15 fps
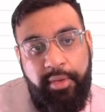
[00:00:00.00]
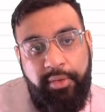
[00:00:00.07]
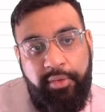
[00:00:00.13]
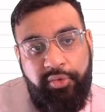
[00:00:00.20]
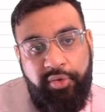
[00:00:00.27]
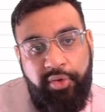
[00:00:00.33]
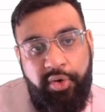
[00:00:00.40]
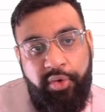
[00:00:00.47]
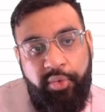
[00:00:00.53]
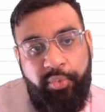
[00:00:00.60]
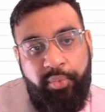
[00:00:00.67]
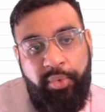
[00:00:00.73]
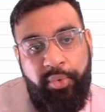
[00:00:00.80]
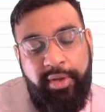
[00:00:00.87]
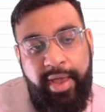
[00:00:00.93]
So
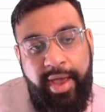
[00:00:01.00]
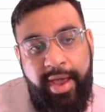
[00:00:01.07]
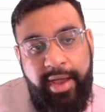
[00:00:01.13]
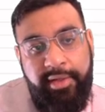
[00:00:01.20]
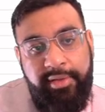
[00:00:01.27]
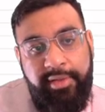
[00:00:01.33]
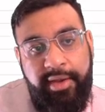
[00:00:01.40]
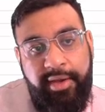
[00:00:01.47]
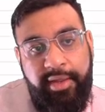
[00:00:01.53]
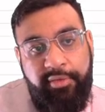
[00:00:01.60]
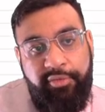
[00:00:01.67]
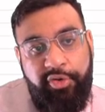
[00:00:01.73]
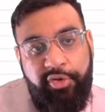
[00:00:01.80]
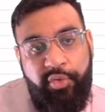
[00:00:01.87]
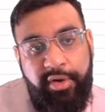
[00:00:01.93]
we're calculating it
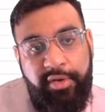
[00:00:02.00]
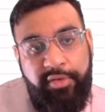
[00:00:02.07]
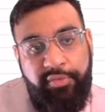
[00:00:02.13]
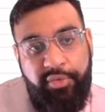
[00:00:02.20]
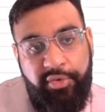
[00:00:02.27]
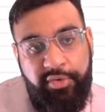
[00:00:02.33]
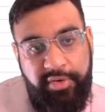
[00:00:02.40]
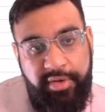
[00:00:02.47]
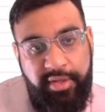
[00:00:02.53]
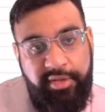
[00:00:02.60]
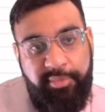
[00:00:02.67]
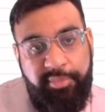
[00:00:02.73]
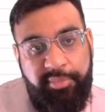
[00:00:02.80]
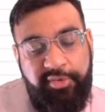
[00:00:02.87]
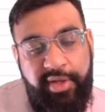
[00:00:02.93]
for 2014,
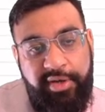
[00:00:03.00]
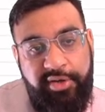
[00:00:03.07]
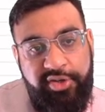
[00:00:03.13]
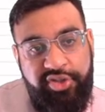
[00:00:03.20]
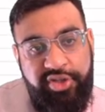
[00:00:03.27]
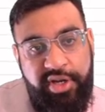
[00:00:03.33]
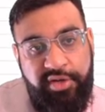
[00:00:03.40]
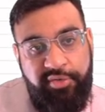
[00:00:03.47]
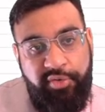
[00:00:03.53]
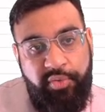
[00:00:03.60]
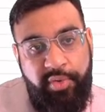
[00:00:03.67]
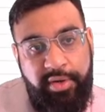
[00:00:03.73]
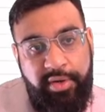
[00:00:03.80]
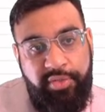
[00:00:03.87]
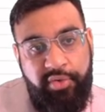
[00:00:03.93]
the percentage change for
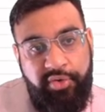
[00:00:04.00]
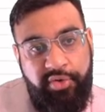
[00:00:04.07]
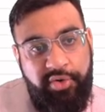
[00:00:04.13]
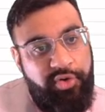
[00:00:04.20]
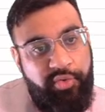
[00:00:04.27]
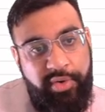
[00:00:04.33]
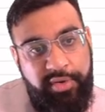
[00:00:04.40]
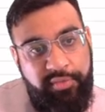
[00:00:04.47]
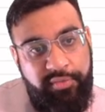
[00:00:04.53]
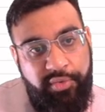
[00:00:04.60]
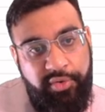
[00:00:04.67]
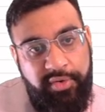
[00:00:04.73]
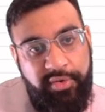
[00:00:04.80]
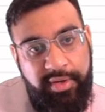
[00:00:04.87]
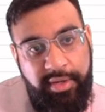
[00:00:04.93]
2013 to
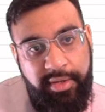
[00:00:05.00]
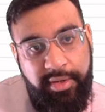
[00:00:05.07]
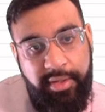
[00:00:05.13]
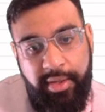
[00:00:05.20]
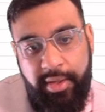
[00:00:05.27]
2014.